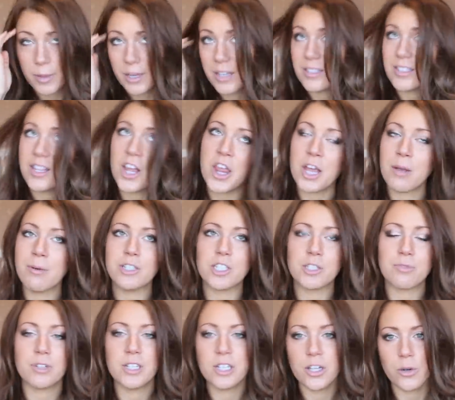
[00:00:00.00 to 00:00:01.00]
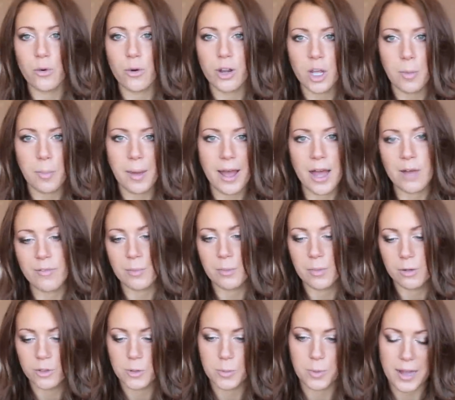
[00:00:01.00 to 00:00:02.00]
because the thing which is really annoying about
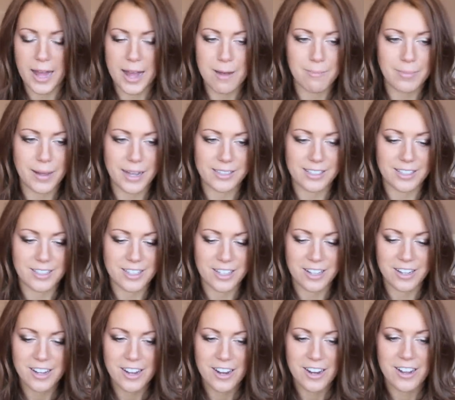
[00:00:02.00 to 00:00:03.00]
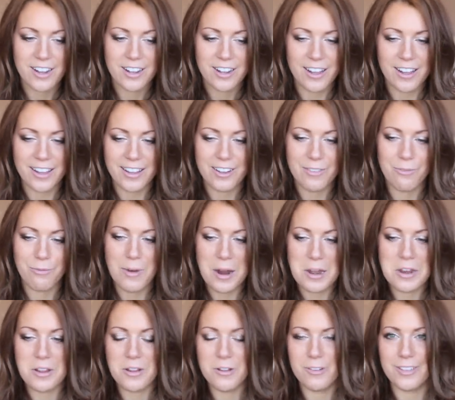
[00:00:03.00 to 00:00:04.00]
having multiple handbags is that like
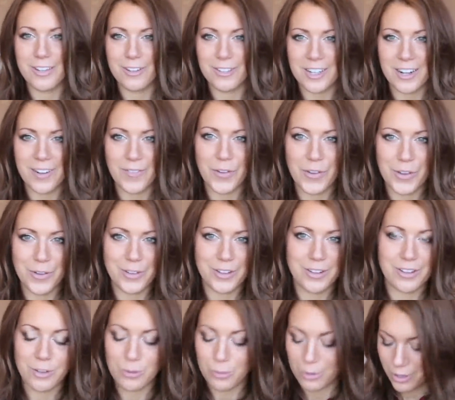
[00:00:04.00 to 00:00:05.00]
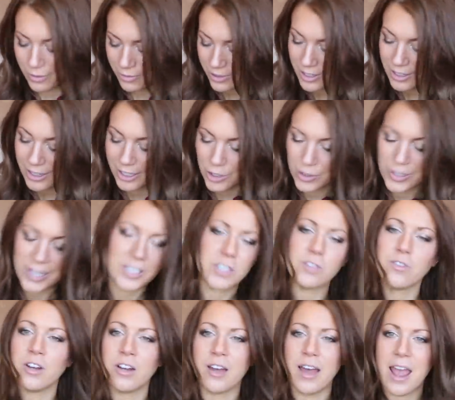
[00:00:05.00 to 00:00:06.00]
when you decide to use another one, you've got to like
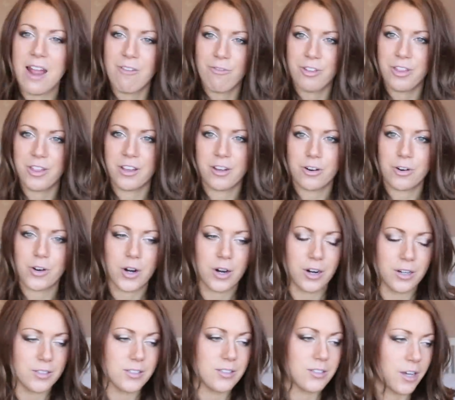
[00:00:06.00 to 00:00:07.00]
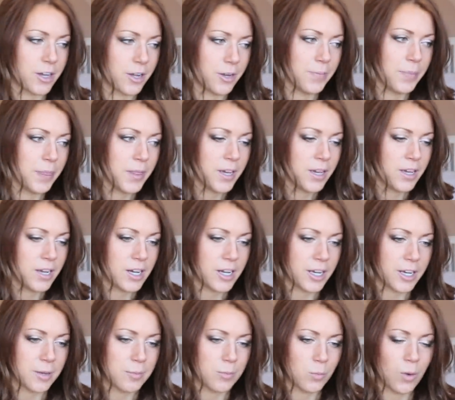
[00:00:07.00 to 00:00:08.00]
transfer everything across. So
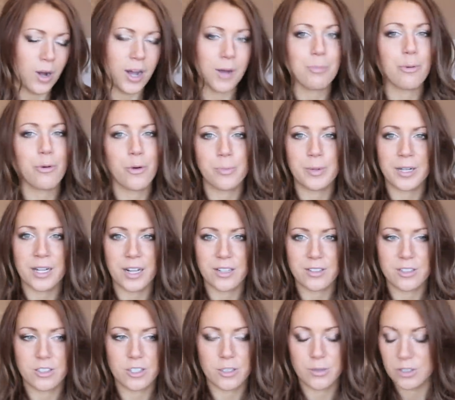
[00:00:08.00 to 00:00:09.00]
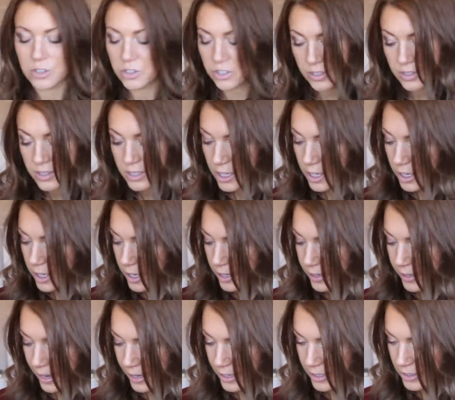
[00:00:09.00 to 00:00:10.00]
um, what I'd probably like to do is just
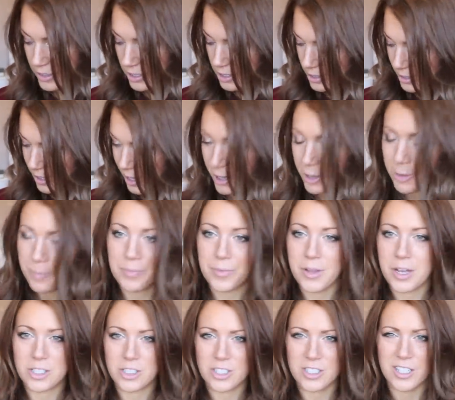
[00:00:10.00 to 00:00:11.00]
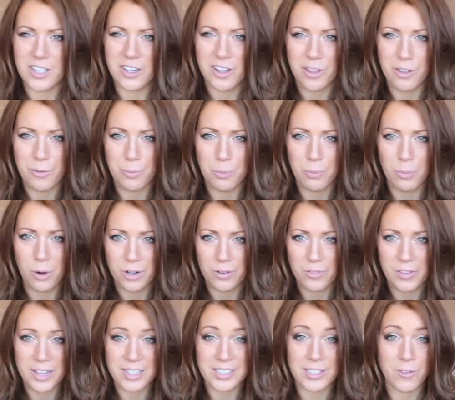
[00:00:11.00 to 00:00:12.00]
get um, uh, just another one
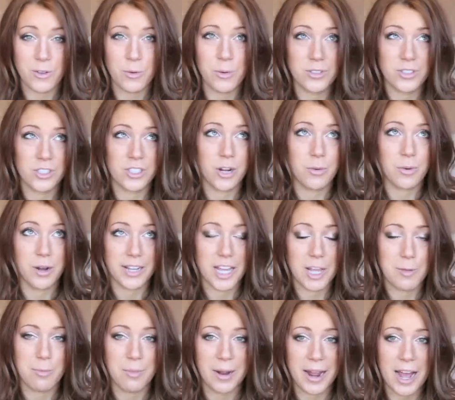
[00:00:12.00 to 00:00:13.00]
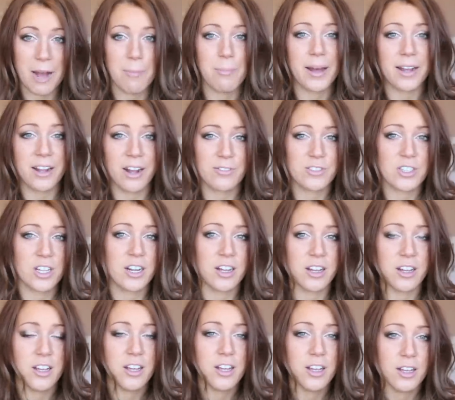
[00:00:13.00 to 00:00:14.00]
of these. If you want to know what I keep in my handbag, I've done
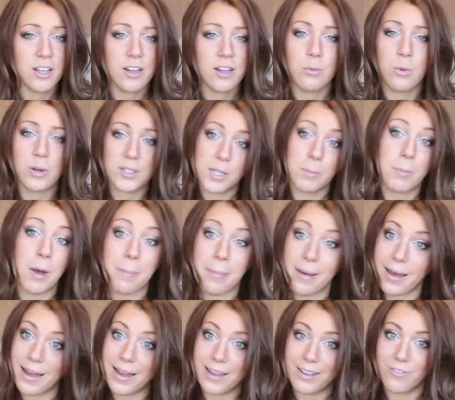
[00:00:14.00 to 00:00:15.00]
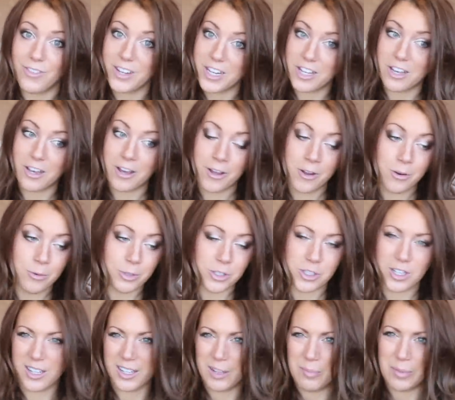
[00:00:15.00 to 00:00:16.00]
a what's in my bag video,
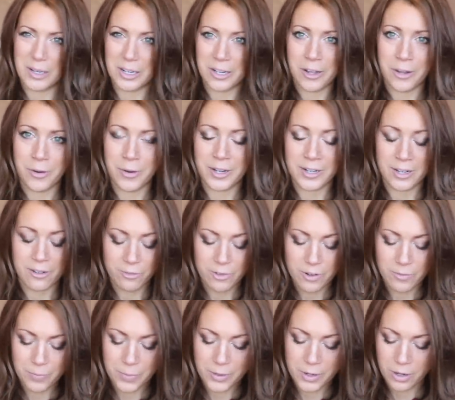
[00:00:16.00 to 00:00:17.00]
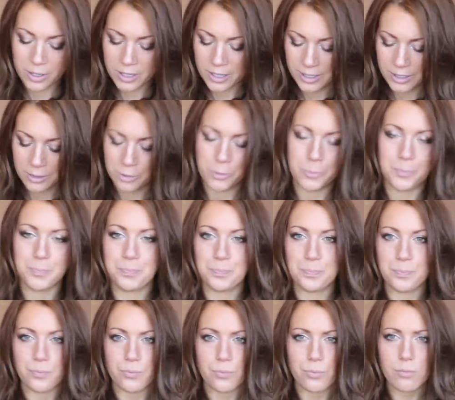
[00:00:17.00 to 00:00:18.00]
which I'll link below, and I've got a little
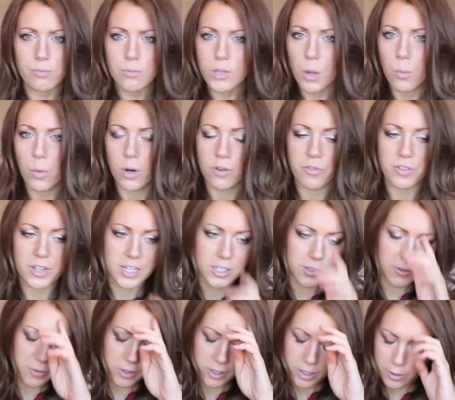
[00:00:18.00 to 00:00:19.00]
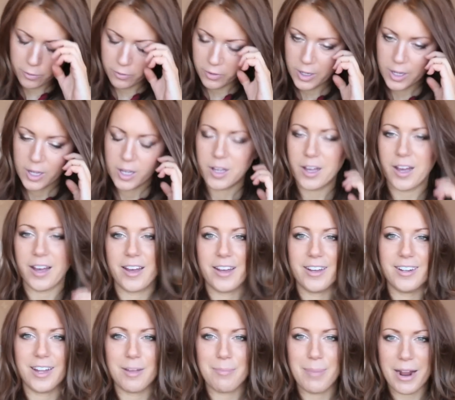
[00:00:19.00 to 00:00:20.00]
one of these full of
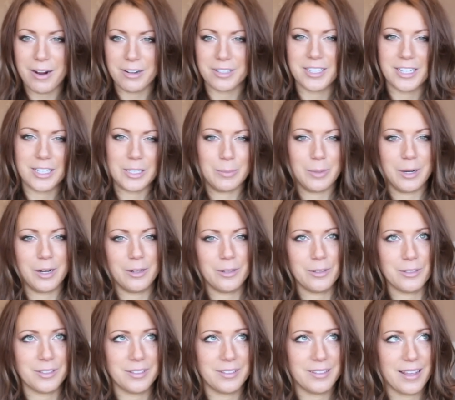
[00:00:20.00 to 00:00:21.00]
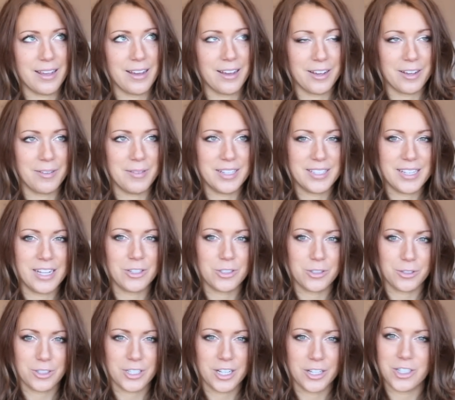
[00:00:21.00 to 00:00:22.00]
uh, like paracetamols, uh,
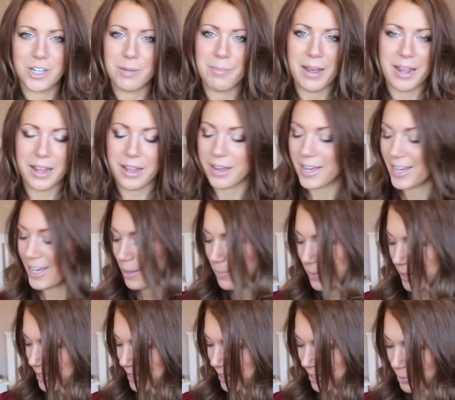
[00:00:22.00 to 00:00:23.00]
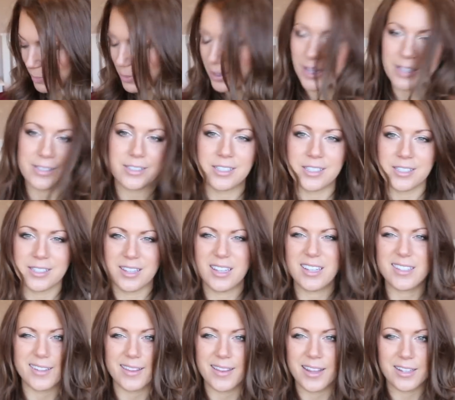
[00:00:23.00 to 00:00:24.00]
essential touch-up makeup and plasters and
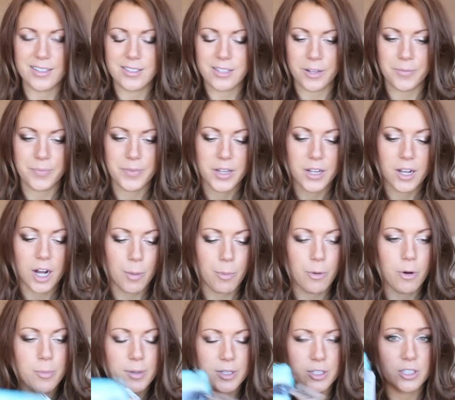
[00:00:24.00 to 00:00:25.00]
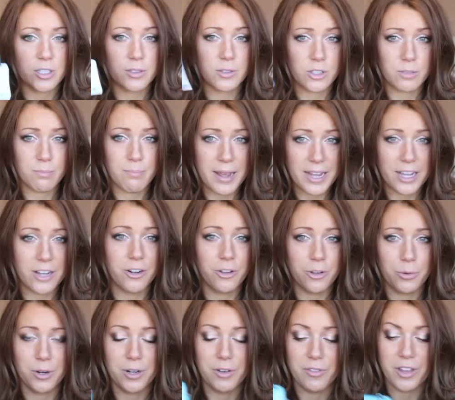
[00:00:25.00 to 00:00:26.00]
things like that. So I'll probably just make
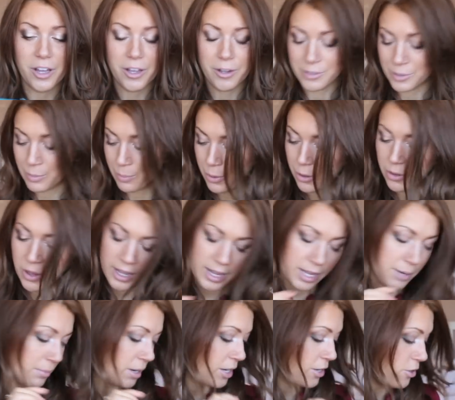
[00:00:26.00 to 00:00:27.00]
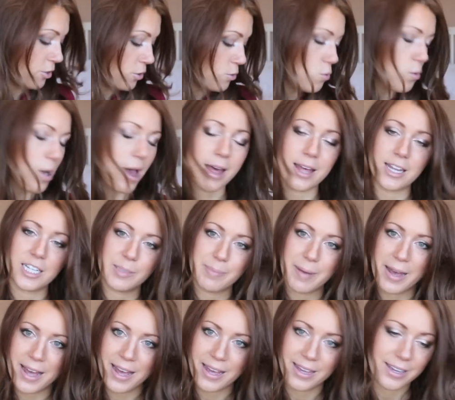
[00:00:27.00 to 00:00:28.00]
another one of those and put that in my new
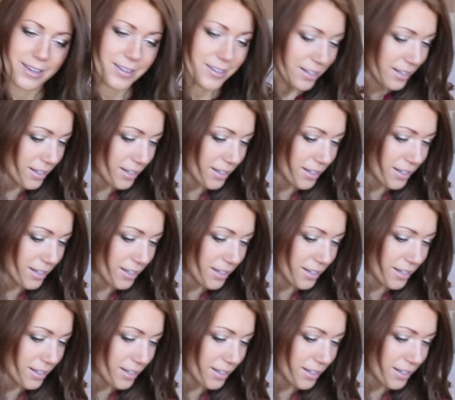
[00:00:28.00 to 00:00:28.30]
handbag.